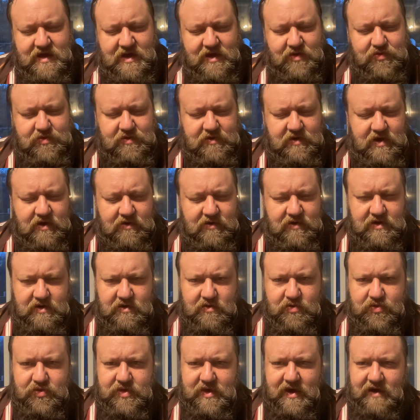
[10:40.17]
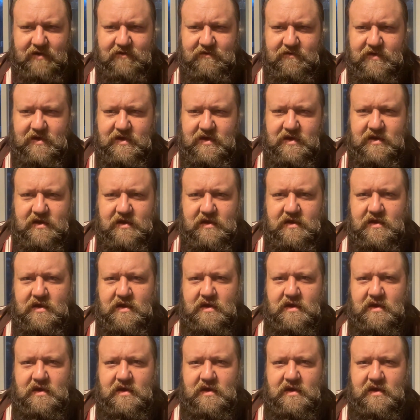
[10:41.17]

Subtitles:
as you go and you start reading